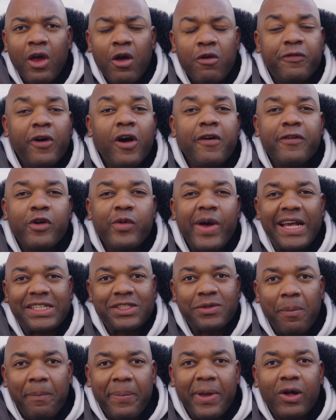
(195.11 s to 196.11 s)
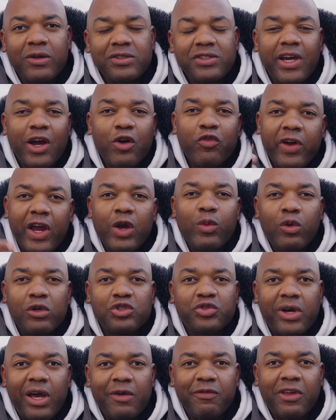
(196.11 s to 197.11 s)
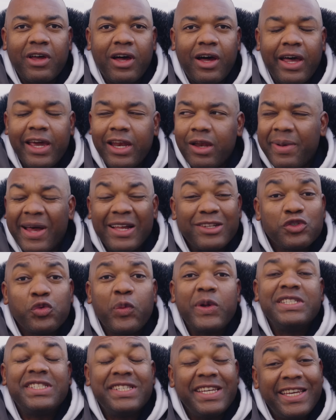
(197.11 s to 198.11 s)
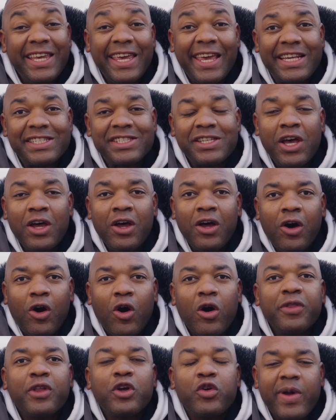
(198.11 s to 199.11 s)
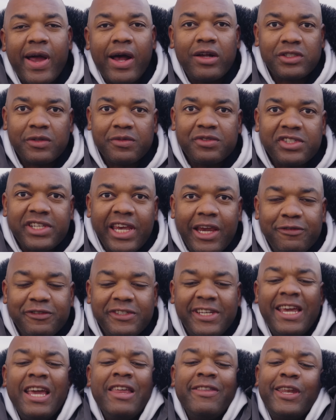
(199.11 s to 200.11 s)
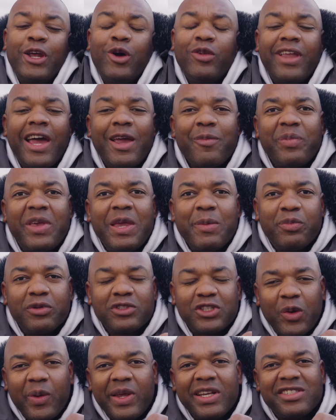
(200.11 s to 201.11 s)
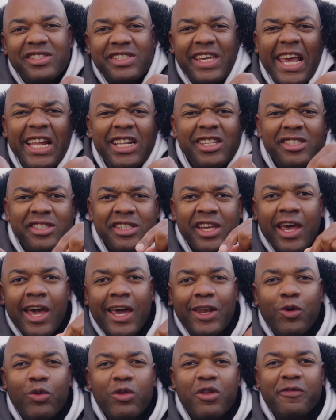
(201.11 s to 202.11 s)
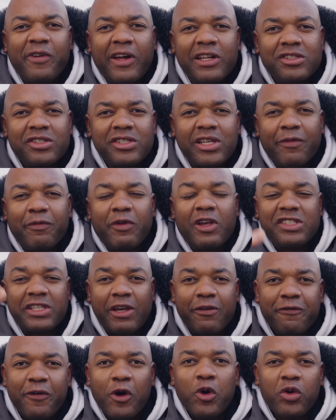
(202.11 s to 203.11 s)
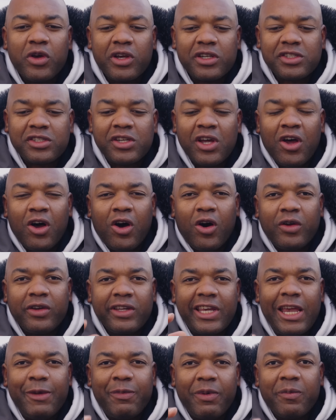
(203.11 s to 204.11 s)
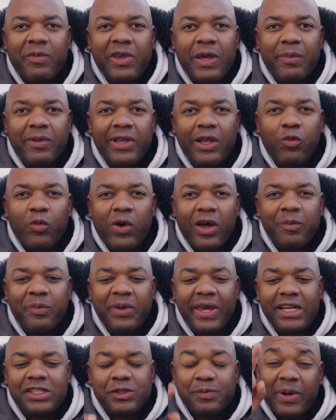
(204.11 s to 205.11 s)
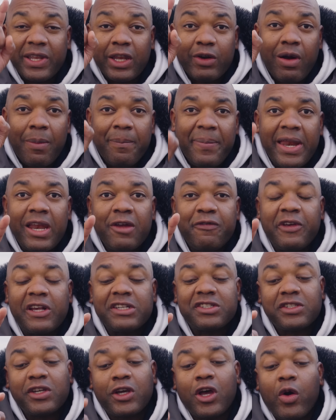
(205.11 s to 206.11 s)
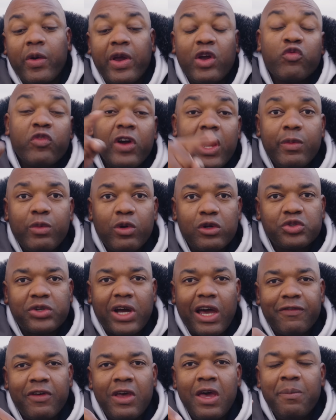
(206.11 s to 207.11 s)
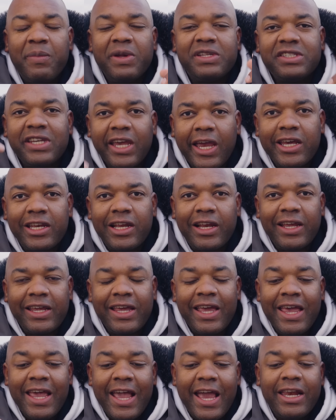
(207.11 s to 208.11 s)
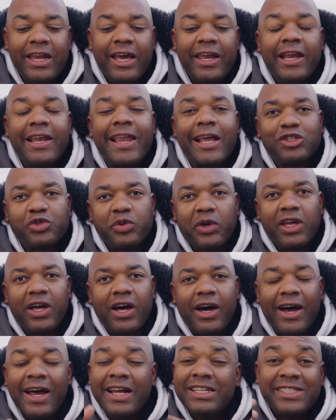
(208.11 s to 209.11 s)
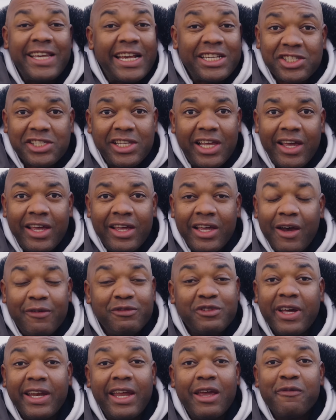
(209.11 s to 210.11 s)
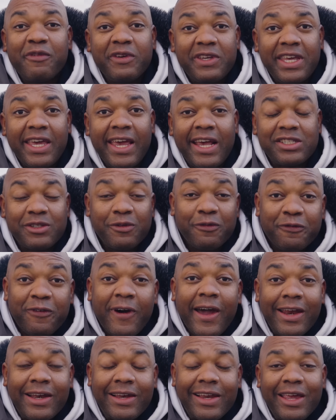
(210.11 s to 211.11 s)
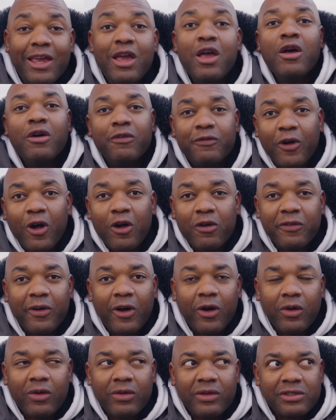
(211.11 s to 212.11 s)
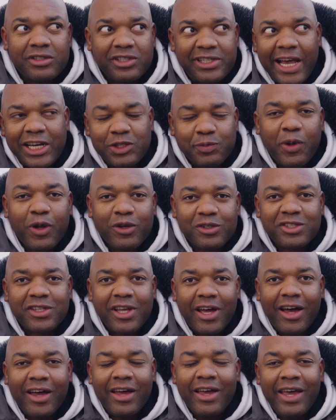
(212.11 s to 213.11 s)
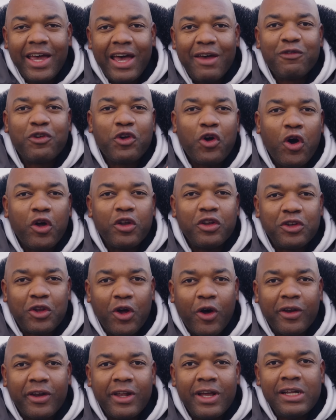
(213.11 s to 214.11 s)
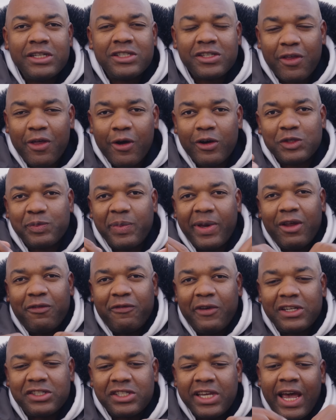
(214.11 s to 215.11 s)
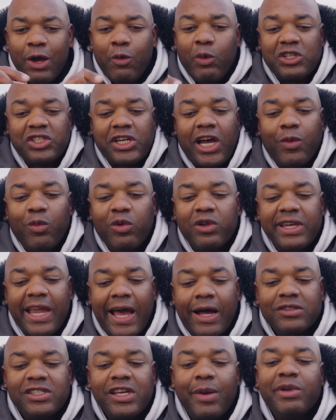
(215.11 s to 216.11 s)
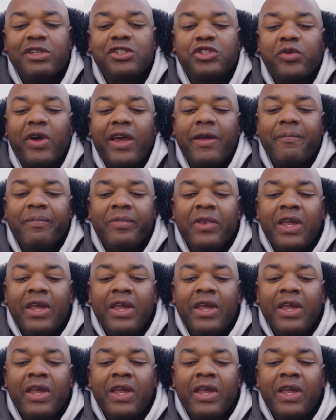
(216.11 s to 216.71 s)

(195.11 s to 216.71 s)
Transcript: Volvo hasn't built a rear-wheel drive car in about 20 years on the grounds of safety. They don't like people doing skids and all the fun stuff because they're focused on keeping people in one piece. But there are benefits to going rear-wheel drive, particularly in an electric car. Tesla have done it for years, and finally, Volvo/Polestar have cottoned on to those benefits, which I will now demonstrate.